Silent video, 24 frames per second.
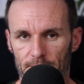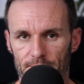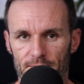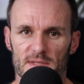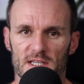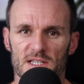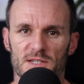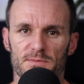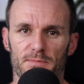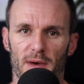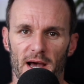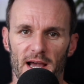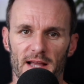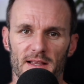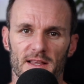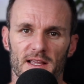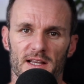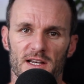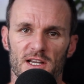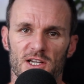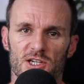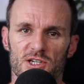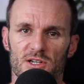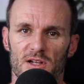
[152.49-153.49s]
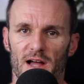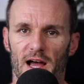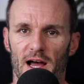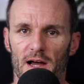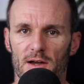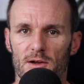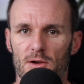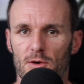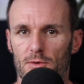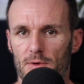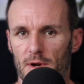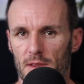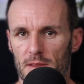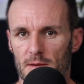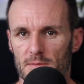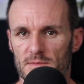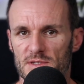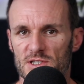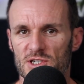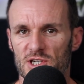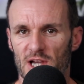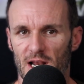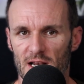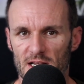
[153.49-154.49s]
Despite initial algorithms
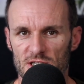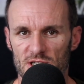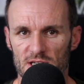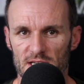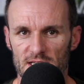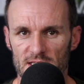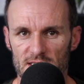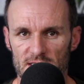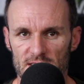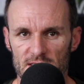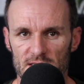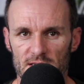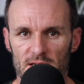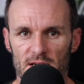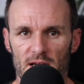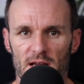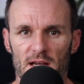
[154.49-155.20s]
challenges,